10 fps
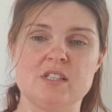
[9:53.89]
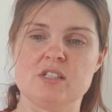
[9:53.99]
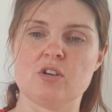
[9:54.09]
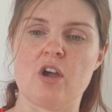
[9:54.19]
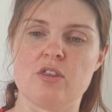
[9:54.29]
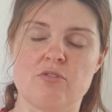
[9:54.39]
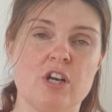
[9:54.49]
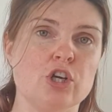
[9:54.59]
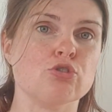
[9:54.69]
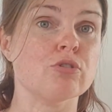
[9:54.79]
It's either
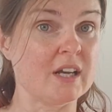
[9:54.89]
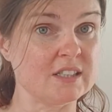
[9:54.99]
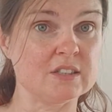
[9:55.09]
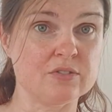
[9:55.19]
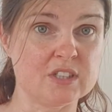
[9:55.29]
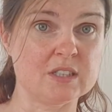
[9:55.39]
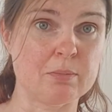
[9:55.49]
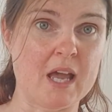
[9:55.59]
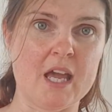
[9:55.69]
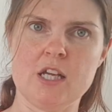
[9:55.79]
an aggressive
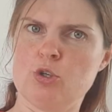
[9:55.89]
display,